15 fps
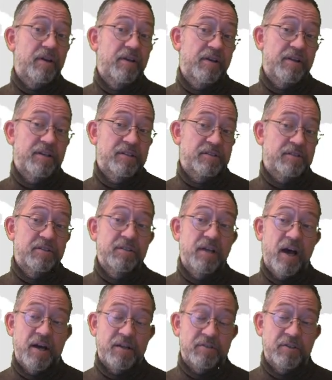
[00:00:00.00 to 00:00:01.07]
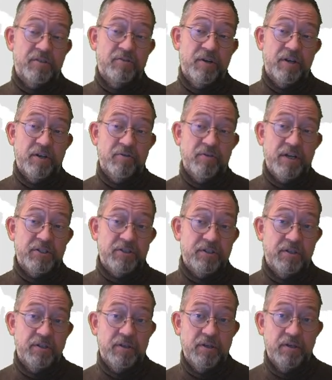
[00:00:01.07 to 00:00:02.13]
is the answer to any
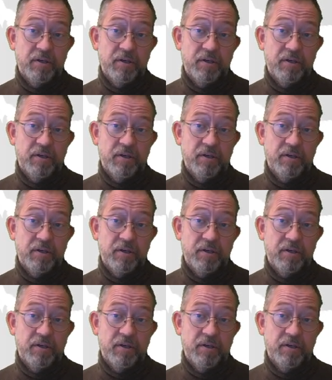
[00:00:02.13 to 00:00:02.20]
question.